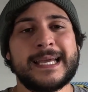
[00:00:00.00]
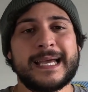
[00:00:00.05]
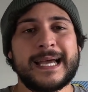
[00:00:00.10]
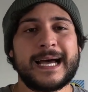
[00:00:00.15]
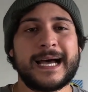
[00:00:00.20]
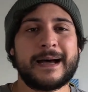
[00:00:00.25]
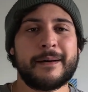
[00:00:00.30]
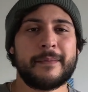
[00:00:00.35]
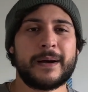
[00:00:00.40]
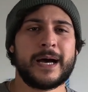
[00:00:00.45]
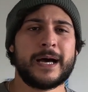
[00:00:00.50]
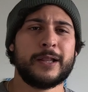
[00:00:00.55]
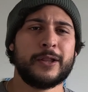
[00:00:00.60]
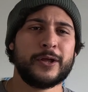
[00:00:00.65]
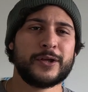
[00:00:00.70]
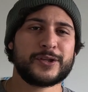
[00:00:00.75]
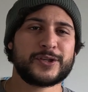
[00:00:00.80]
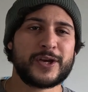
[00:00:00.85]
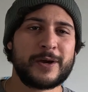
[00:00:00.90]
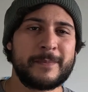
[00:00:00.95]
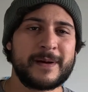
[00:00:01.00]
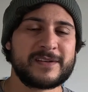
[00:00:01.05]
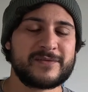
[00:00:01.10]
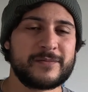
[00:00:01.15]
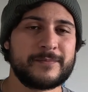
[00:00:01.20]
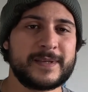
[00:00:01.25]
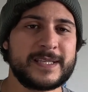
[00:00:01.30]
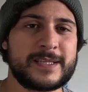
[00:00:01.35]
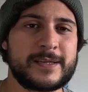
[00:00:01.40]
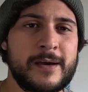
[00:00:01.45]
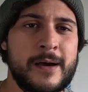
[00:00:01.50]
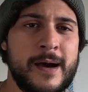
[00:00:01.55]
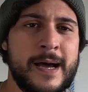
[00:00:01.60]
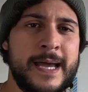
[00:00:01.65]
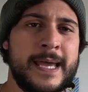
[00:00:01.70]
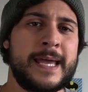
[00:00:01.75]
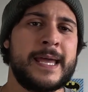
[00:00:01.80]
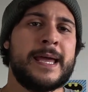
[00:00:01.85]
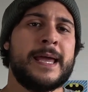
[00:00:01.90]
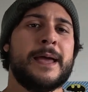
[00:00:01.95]
Um, I learned so much from this
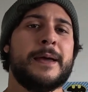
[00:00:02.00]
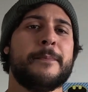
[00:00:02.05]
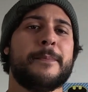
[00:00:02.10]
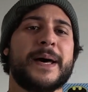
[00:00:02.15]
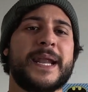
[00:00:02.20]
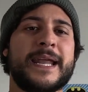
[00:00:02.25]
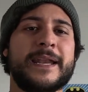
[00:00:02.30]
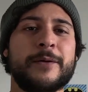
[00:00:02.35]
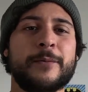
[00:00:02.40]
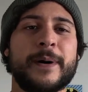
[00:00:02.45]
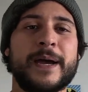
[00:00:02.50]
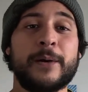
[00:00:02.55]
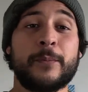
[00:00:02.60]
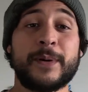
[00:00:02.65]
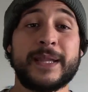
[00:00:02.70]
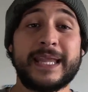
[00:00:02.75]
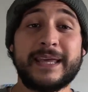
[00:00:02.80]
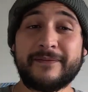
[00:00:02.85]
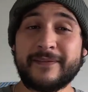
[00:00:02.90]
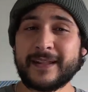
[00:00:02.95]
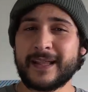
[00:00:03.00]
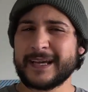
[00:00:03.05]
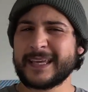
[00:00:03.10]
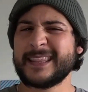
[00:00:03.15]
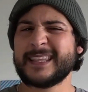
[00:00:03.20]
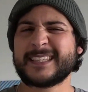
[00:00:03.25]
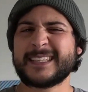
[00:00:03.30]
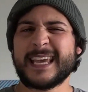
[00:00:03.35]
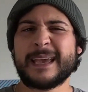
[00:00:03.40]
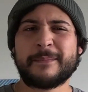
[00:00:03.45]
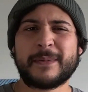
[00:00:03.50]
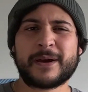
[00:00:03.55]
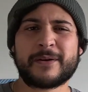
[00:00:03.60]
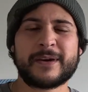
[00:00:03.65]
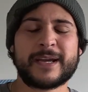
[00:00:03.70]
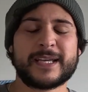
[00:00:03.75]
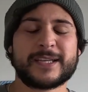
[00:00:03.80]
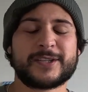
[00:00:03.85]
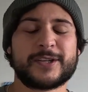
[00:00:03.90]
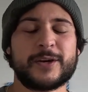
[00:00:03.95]
guy. But anyway, we live like in the same
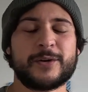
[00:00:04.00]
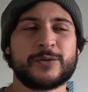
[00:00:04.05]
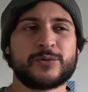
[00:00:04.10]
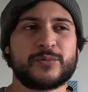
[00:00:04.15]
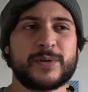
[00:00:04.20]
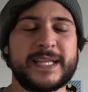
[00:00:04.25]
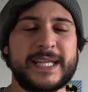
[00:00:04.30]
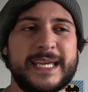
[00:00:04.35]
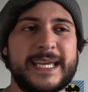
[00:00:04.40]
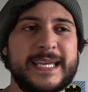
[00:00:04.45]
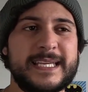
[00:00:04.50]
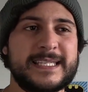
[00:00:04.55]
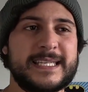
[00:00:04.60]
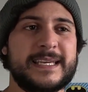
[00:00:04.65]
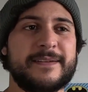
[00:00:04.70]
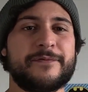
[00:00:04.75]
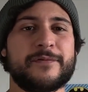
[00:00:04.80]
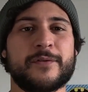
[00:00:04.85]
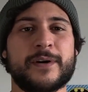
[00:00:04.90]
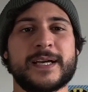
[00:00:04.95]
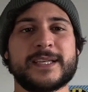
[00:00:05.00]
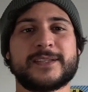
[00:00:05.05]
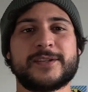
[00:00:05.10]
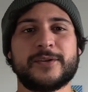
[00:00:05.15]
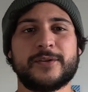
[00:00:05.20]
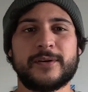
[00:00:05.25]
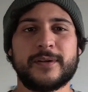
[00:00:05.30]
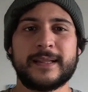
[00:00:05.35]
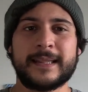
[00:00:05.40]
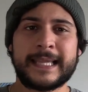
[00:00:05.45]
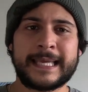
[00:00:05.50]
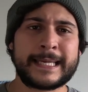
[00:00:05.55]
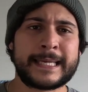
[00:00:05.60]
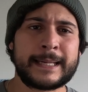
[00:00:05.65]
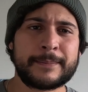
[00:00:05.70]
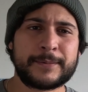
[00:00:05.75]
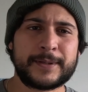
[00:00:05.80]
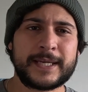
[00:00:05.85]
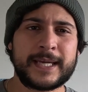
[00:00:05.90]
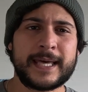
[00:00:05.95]
area, so it was really easy for us to link
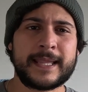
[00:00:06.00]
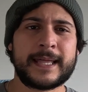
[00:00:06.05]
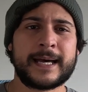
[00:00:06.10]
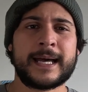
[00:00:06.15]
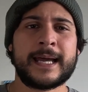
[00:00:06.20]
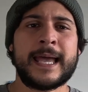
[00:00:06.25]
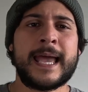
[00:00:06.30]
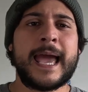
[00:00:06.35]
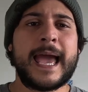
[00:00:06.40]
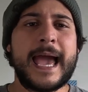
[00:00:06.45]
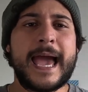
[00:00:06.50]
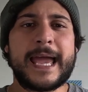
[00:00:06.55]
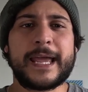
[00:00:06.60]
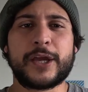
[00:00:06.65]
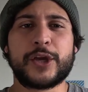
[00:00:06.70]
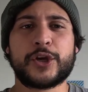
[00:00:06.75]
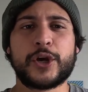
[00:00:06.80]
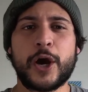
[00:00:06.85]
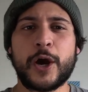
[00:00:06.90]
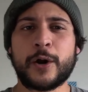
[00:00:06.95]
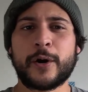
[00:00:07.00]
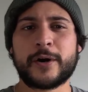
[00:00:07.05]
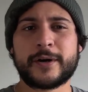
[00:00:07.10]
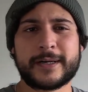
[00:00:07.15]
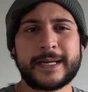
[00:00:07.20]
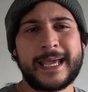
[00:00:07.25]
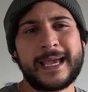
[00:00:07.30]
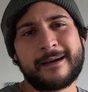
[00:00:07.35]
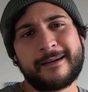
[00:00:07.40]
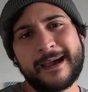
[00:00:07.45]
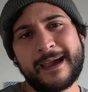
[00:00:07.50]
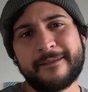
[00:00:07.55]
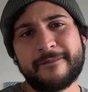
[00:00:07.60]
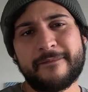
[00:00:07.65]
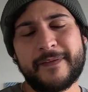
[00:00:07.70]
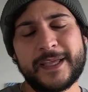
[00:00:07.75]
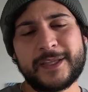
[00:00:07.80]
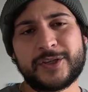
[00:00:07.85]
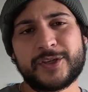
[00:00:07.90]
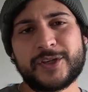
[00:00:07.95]
up together and go on our
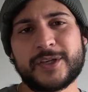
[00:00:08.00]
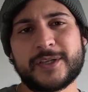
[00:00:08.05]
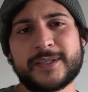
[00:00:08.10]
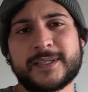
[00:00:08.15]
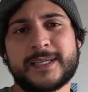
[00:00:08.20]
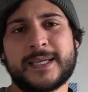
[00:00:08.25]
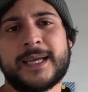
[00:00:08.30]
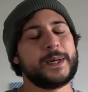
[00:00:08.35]
adventures.